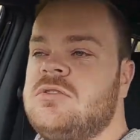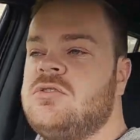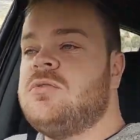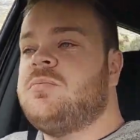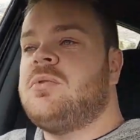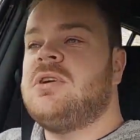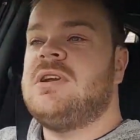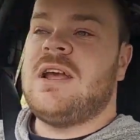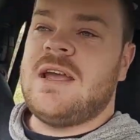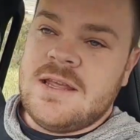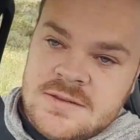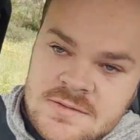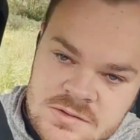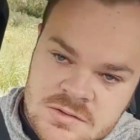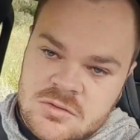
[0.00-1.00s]

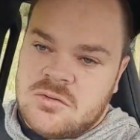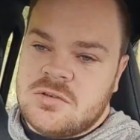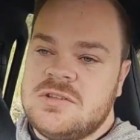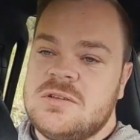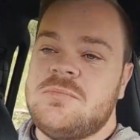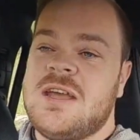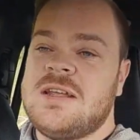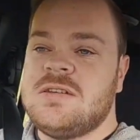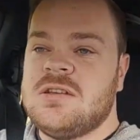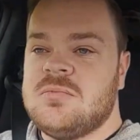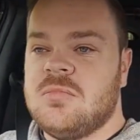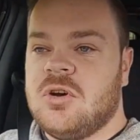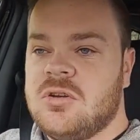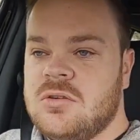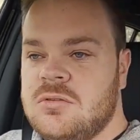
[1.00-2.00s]
2.8
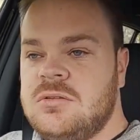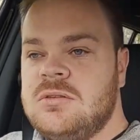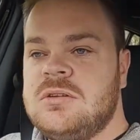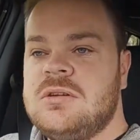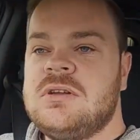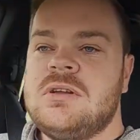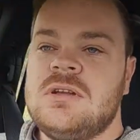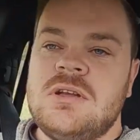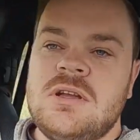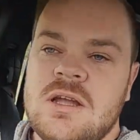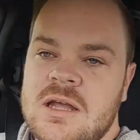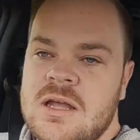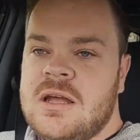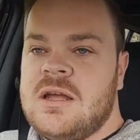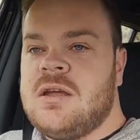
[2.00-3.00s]
automatic model,
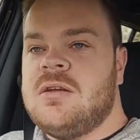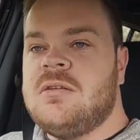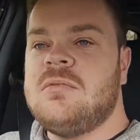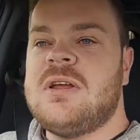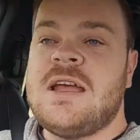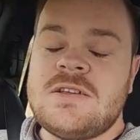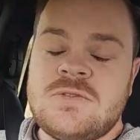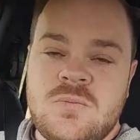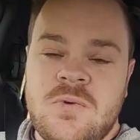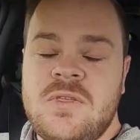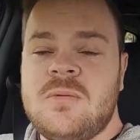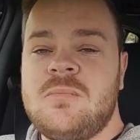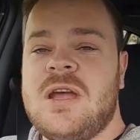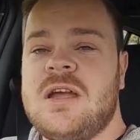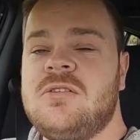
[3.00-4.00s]
as
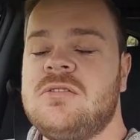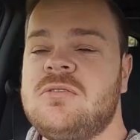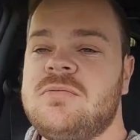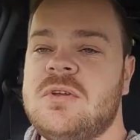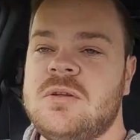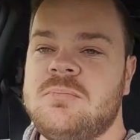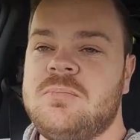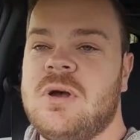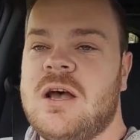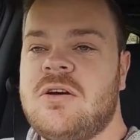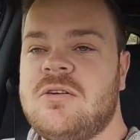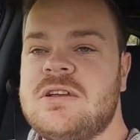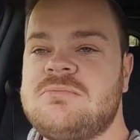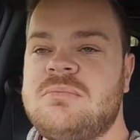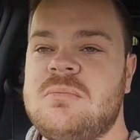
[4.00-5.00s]
with the manual, the
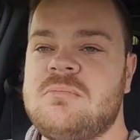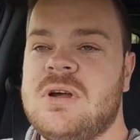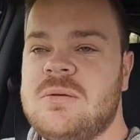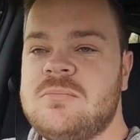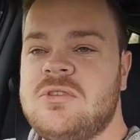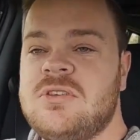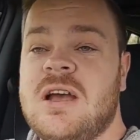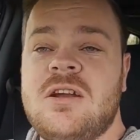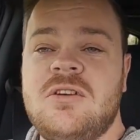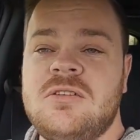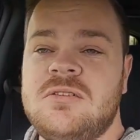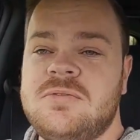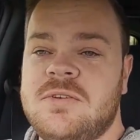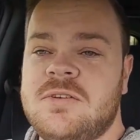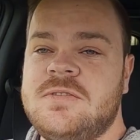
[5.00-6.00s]
power has been bumped to
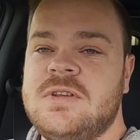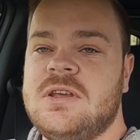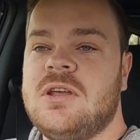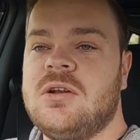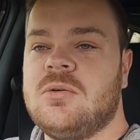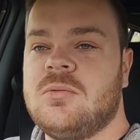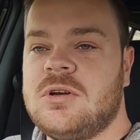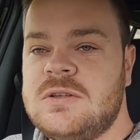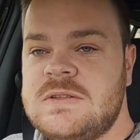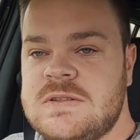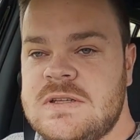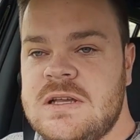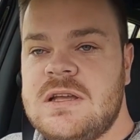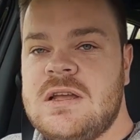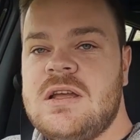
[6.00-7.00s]
150
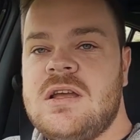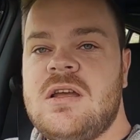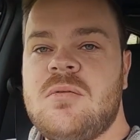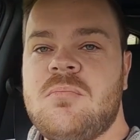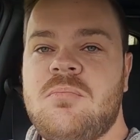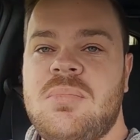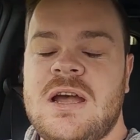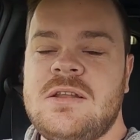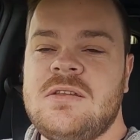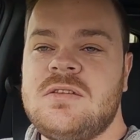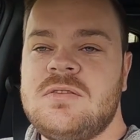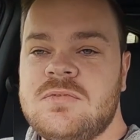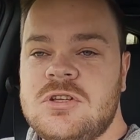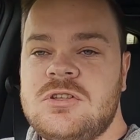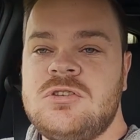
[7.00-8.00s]
kilowatts,
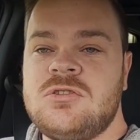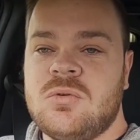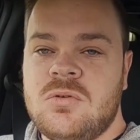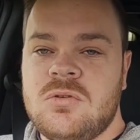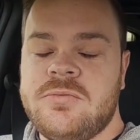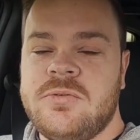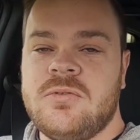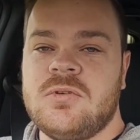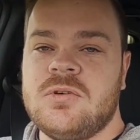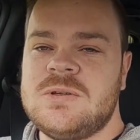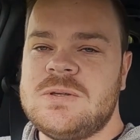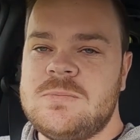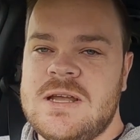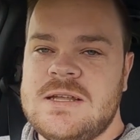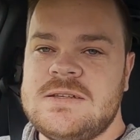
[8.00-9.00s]
but the torque for the
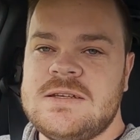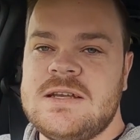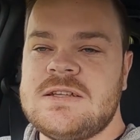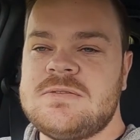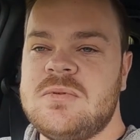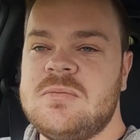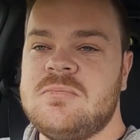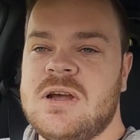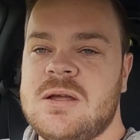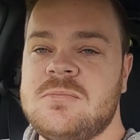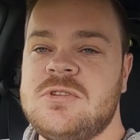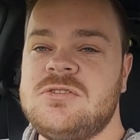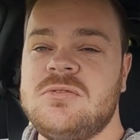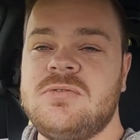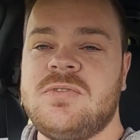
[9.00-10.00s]
automatic has been
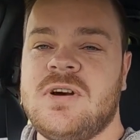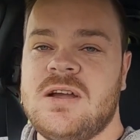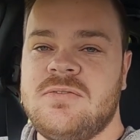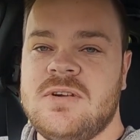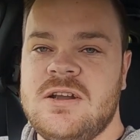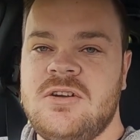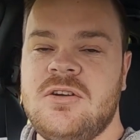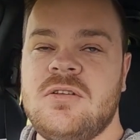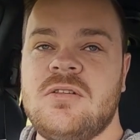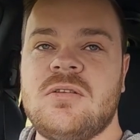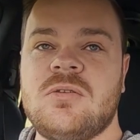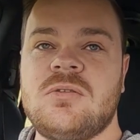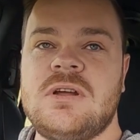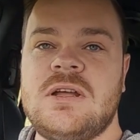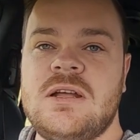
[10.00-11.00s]
bumped to 500.
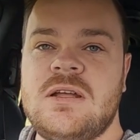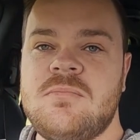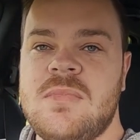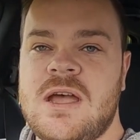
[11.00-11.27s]
The